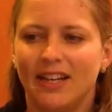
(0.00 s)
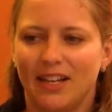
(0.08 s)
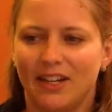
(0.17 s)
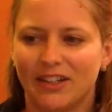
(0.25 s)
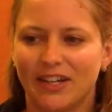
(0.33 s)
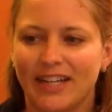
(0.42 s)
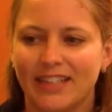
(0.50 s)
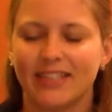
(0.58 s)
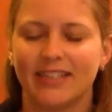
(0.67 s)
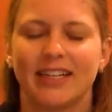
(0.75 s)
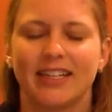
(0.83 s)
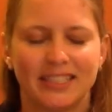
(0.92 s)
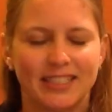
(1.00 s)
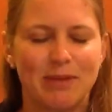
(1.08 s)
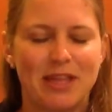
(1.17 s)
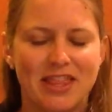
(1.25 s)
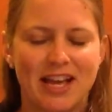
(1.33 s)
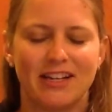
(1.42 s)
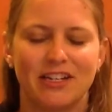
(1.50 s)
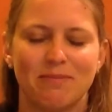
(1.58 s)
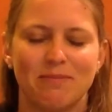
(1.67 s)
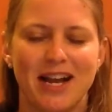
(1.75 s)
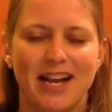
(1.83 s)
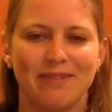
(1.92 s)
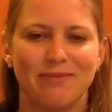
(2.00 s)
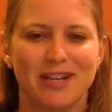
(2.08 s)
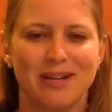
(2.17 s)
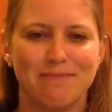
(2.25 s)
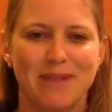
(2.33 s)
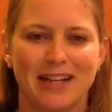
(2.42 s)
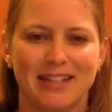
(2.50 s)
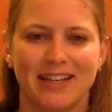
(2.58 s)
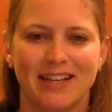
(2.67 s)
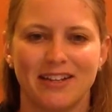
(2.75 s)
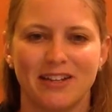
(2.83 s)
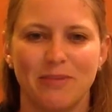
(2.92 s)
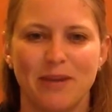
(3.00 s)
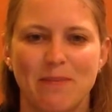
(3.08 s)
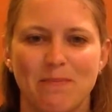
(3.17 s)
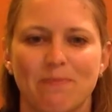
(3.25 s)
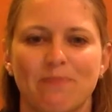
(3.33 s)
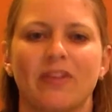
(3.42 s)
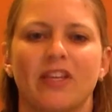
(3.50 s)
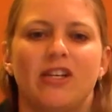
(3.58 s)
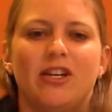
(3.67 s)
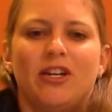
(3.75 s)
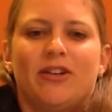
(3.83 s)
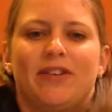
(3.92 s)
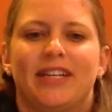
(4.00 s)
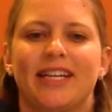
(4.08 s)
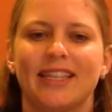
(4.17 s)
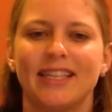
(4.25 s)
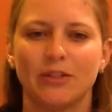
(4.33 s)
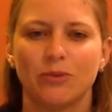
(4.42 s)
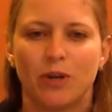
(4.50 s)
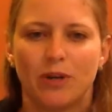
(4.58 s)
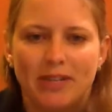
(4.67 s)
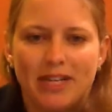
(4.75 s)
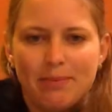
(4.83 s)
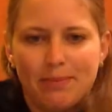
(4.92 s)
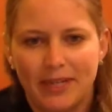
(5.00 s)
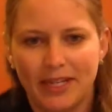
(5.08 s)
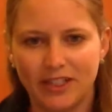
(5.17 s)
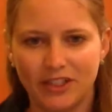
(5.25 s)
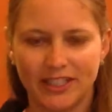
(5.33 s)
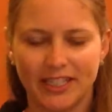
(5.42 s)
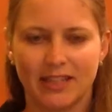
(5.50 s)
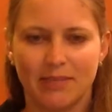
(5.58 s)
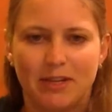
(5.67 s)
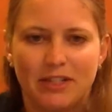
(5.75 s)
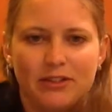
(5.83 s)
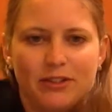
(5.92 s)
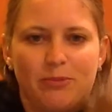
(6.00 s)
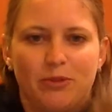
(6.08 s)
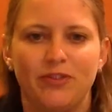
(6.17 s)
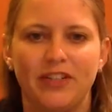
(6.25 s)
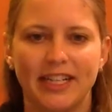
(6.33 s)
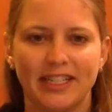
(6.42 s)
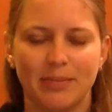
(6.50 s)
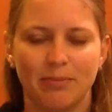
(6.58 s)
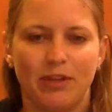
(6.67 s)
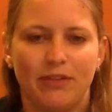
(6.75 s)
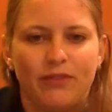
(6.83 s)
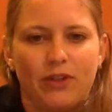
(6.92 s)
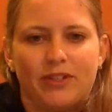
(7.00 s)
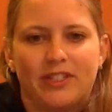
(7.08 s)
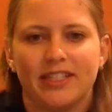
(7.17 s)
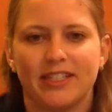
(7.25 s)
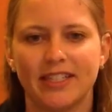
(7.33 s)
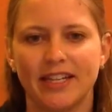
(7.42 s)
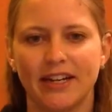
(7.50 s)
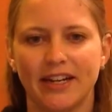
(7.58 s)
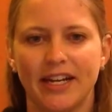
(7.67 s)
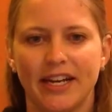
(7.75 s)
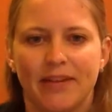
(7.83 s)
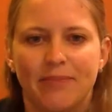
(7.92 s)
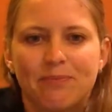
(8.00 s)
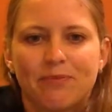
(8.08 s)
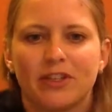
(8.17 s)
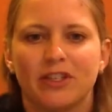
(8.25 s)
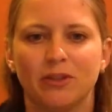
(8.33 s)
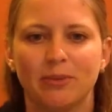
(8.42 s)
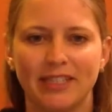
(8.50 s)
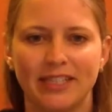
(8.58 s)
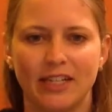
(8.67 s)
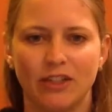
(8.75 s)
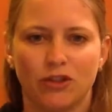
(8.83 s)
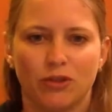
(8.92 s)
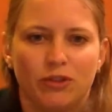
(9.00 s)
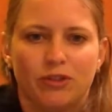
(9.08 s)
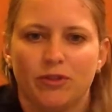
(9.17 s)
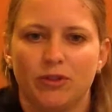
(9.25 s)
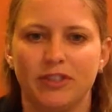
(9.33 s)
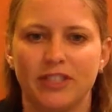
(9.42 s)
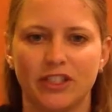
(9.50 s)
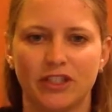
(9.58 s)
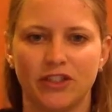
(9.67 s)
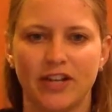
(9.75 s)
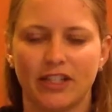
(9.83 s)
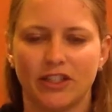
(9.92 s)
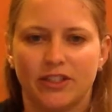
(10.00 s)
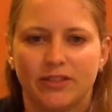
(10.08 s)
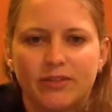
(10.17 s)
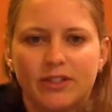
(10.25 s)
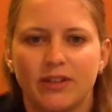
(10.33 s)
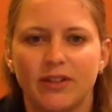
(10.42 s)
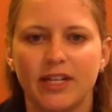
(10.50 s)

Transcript: All right, kind of cement that in your mind. We'll come back to that in a little bit. We're gonna get things warming up, just get the muscles moving, get some blood flow into this area. I'm gonna do about 10 shoulder rolls each direction. So